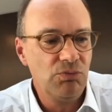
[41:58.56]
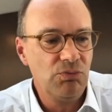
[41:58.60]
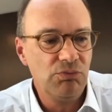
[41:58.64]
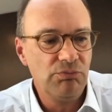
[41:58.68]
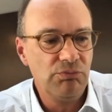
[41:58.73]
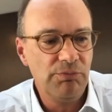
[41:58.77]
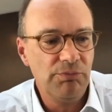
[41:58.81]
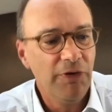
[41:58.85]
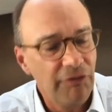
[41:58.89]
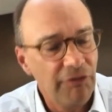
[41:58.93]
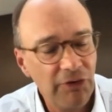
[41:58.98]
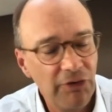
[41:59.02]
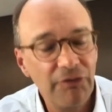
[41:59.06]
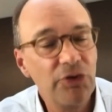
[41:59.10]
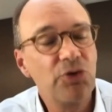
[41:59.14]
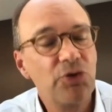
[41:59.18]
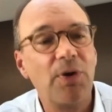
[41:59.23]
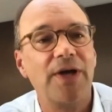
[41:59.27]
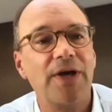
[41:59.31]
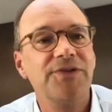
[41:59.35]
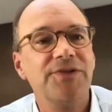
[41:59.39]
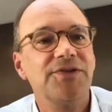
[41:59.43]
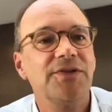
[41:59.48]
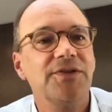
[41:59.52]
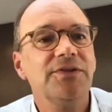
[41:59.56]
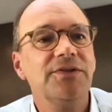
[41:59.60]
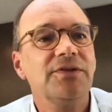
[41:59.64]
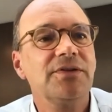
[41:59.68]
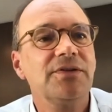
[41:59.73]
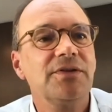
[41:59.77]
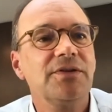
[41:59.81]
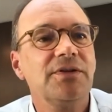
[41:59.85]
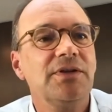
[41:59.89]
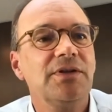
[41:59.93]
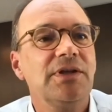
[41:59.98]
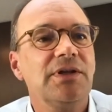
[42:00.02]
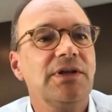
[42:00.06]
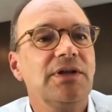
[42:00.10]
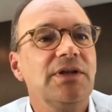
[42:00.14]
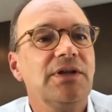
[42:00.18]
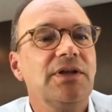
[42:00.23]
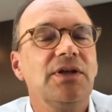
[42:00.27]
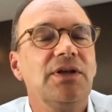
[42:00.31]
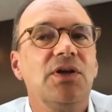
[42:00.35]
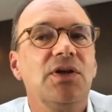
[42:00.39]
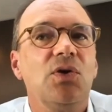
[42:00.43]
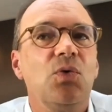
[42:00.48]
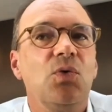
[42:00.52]
before the crisis,
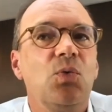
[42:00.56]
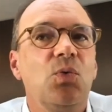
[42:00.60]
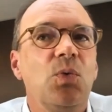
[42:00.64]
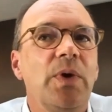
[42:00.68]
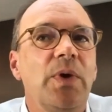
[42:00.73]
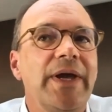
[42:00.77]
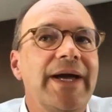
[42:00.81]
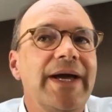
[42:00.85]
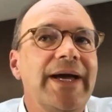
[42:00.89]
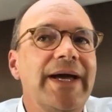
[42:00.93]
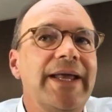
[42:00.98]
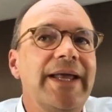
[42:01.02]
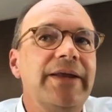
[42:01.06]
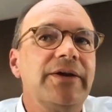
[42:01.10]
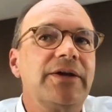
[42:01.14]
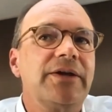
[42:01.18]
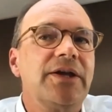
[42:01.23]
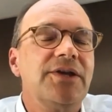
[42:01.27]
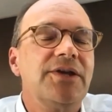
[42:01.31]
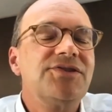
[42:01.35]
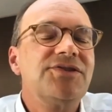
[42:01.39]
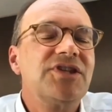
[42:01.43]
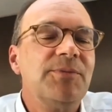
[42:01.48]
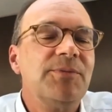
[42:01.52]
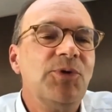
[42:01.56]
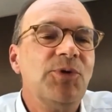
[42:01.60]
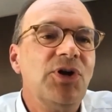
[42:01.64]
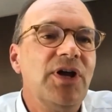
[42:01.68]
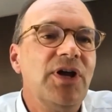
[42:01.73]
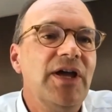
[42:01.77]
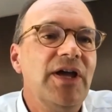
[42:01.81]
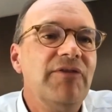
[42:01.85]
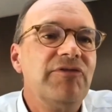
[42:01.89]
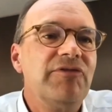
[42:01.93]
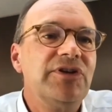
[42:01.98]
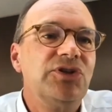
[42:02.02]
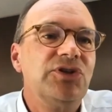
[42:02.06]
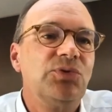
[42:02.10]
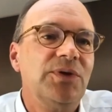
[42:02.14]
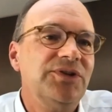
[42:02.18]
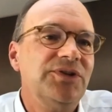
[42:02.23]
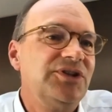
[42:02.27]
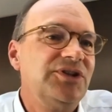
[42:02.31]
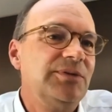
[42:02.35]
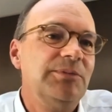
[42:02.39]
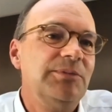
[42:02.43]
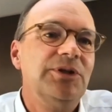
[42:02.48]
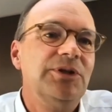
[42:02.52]
we had a customer every
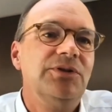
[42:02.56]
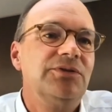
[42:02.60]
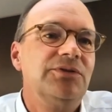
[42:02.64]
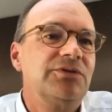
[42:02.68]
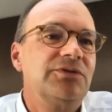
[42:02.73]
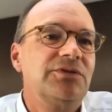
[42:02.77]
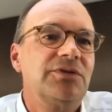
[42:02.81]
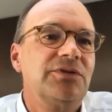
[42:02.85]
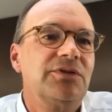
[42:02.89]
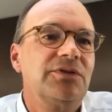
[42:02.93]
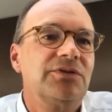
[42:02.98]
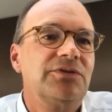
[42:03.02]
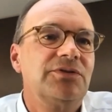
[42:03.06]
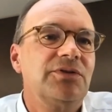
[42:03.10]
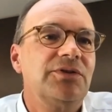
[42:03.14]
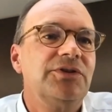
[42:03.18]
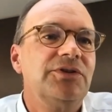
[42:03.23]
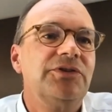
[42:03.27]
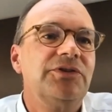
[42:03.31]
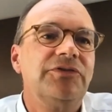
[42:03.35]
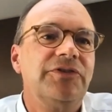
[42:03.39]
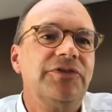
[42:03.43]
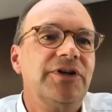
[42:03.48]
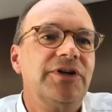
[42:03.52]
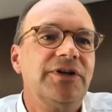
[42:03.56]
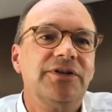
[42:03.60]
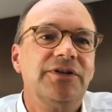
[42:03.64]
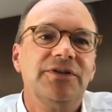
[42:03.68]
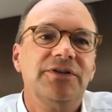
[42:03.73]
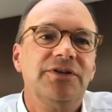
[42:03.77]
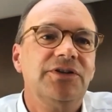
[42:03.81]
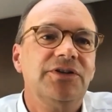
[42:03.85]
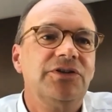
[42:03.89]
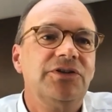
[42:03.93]
20 minutes, so it's fine. It's